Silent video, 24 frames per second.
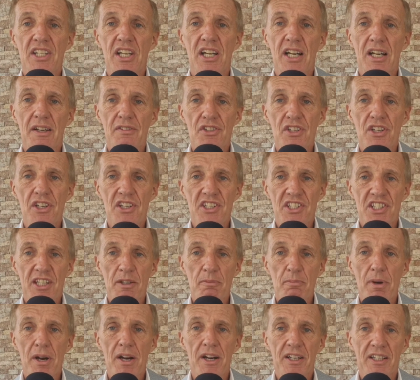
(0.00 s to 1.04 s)
to IVE's
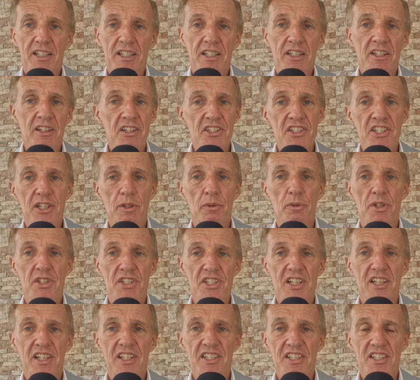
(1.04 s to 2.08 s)
Erskine Park and Huntingwood
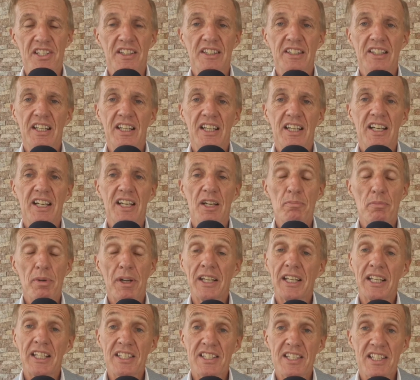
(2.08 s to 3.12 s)
sites,
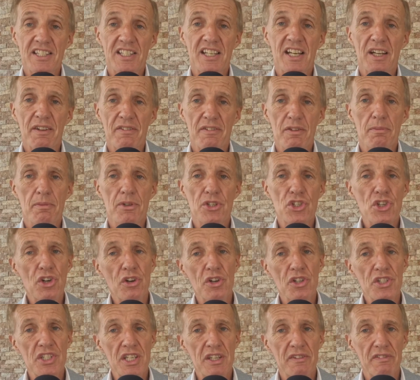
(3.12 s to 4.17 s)
bringing, says IVE, the
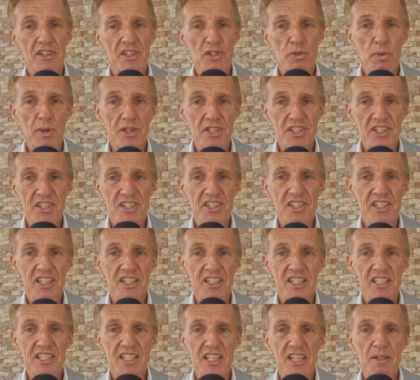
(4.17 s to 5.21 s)
majority of its Western
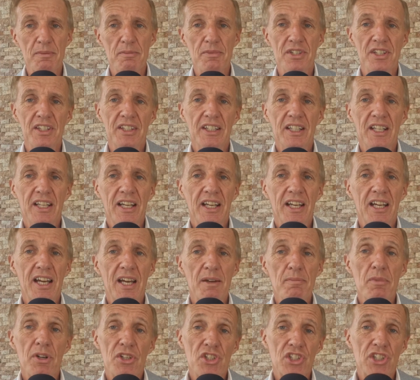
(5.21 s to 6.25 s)
Sydney teams
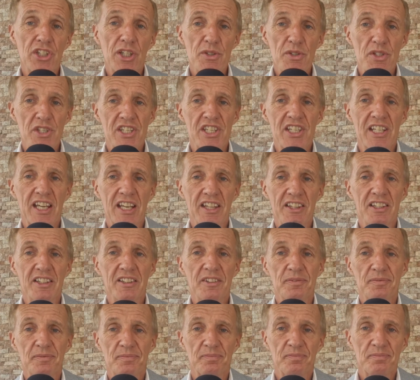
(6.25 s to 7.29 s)
much closer together.
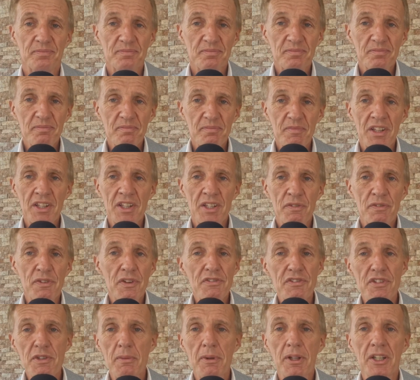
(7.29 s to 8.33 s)
The
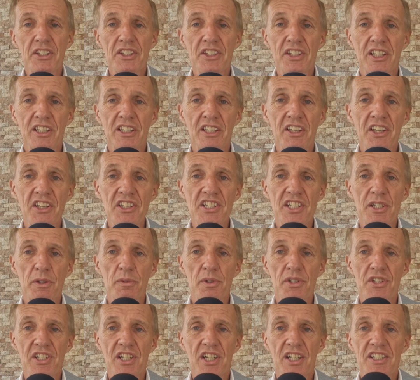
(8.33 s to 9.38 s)
$50 million
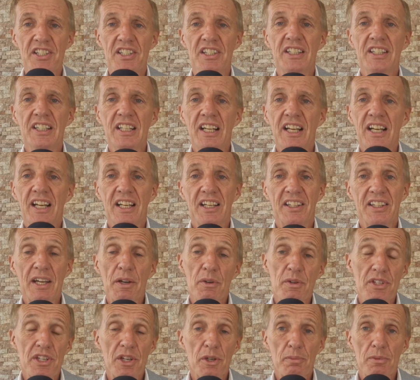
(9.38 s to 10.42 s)
Huntingwood site, that
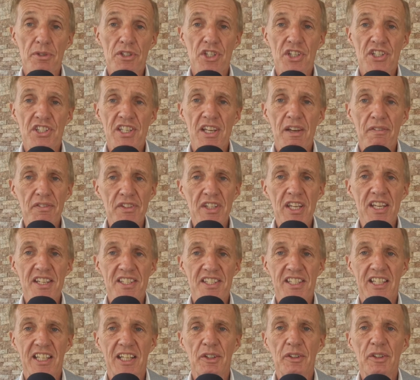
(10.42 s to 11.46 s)
was opened just 7
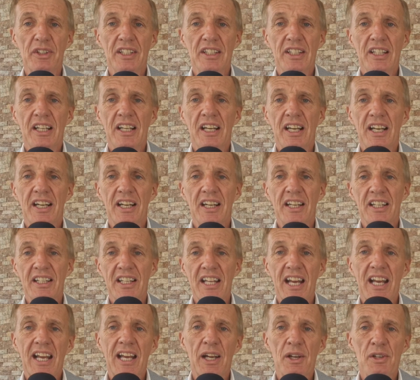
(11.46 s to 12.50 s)
years ago, and
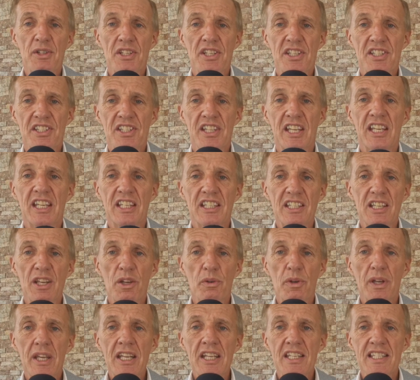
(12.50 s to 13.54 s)
that houses the
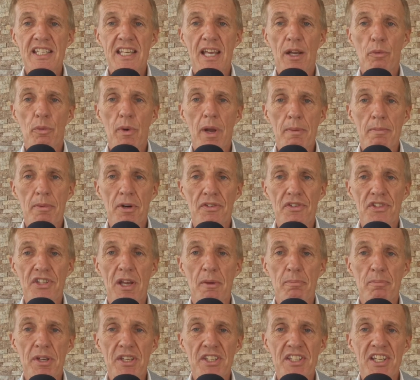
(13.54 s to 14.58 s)
new heat-set web
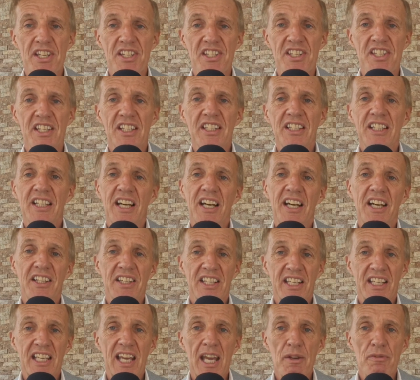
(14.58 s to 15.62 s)
offset business
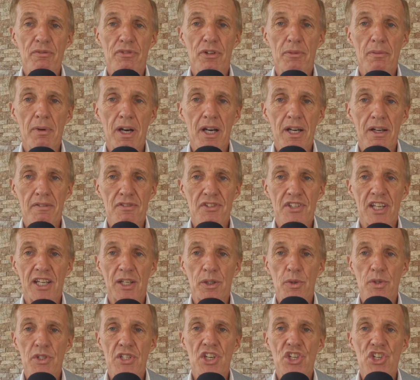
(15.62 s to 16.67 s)
that came from IVE's
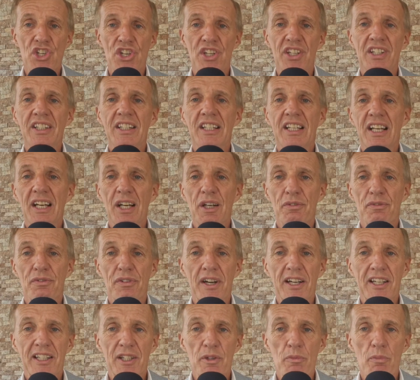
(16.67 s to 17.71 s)
acquisition of
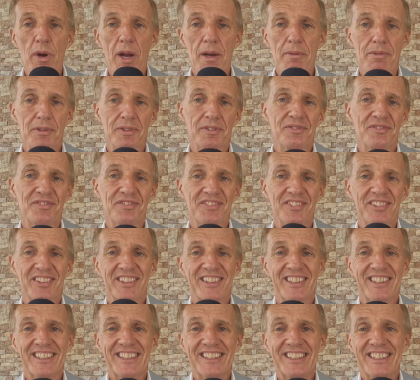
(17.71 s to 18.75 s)
Franklin Web.
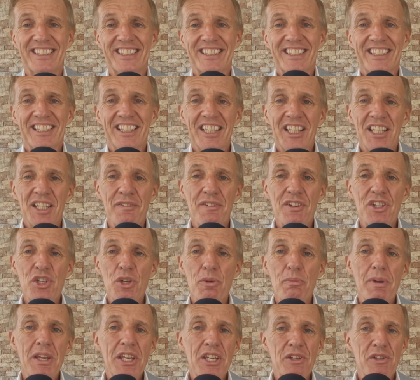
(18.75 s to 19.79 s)
The
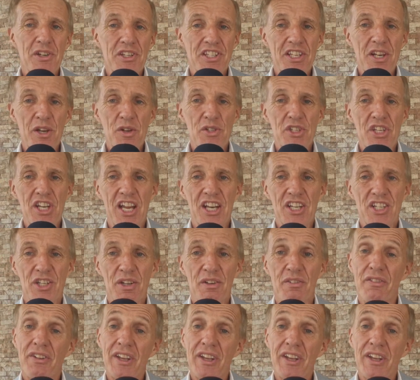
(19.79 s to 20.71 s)
Visual Media Association,